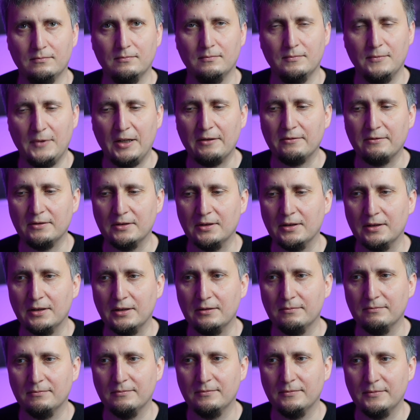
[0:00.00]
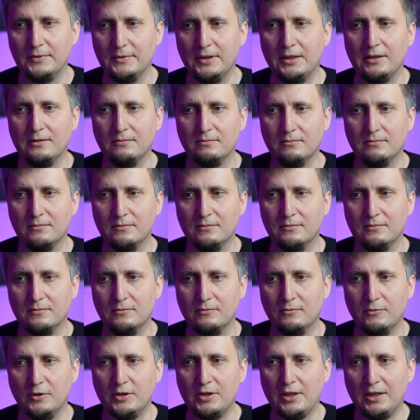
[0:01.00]
Definitely. Yeah.
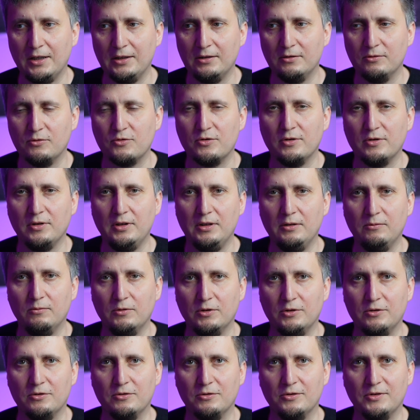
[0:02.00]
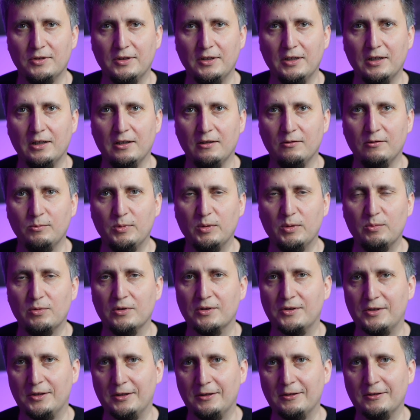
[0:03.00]
But I usually want to see how people
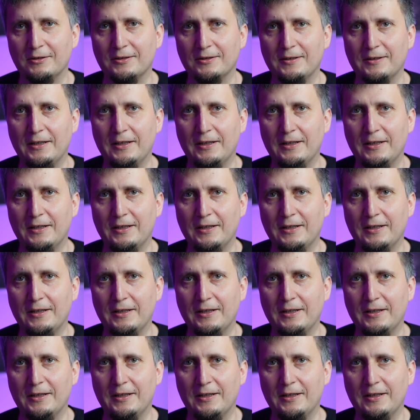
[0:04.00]
think,